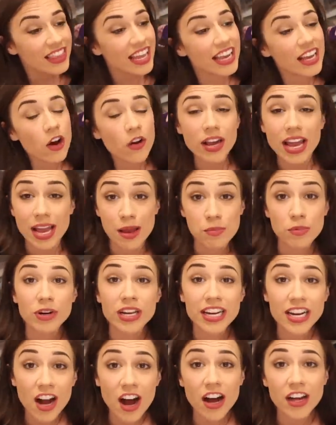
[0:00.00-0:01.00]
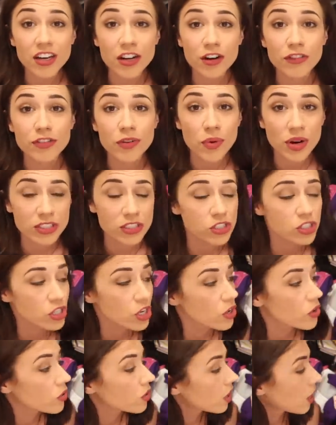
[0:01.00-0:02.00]
Like, okay, Marie Kondo, if you watch the
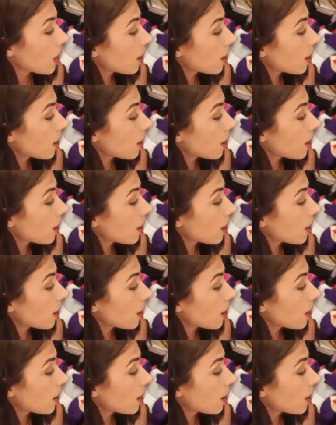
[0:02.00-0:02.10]
show,